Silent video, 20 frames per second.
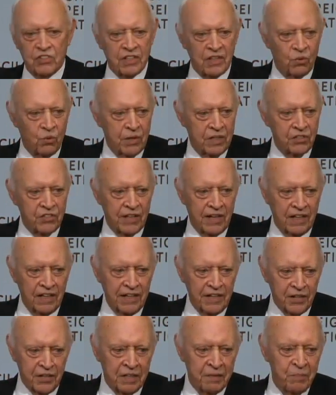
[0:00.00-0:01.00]
he said, Where's
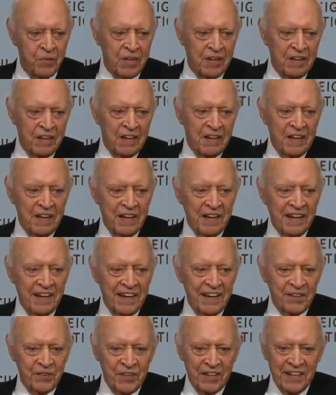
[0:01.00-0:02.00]
that letter?
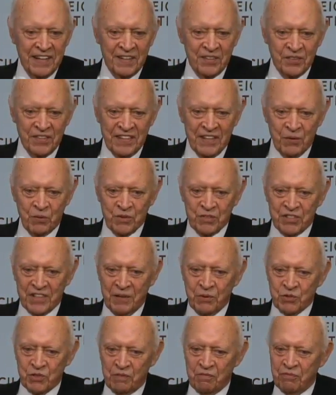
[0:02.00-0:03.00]
And, and he, was,
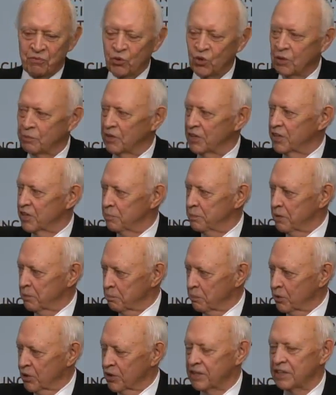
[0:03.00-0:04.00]
he was informed that it had
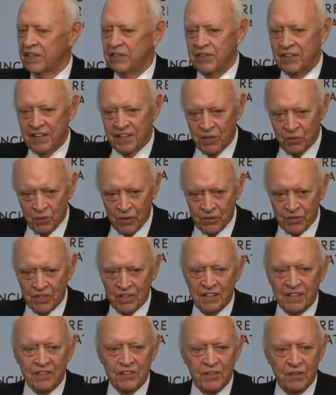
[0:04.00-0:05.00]
been burned, and then he wrote,
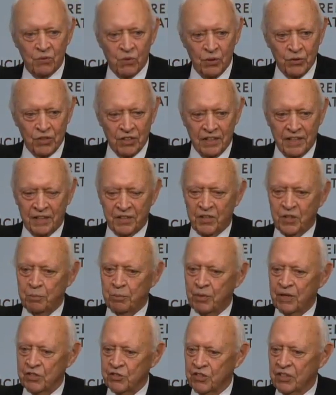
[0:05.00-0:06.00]
to, wrote the letter to
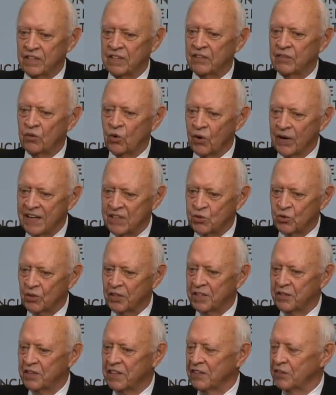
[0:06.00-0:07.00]
the president. And
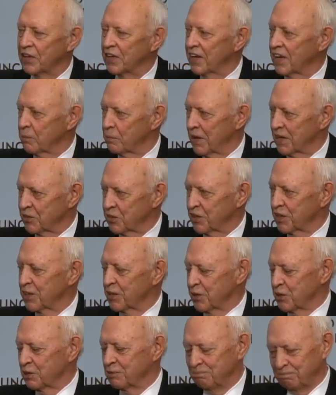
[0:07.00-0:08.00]
gradually, then they got back
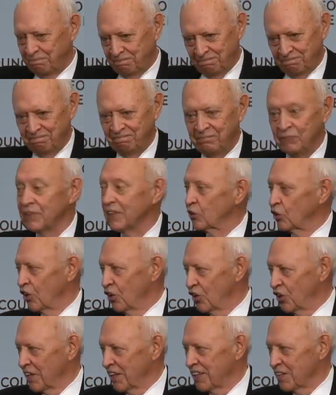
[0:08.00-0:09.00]
together. It's a
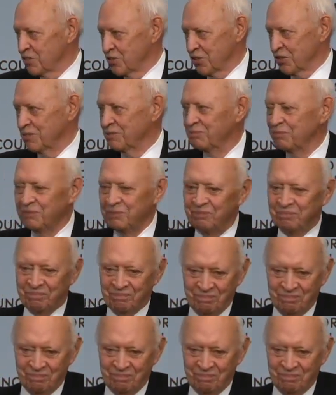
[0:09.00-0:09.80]
long answer. Well,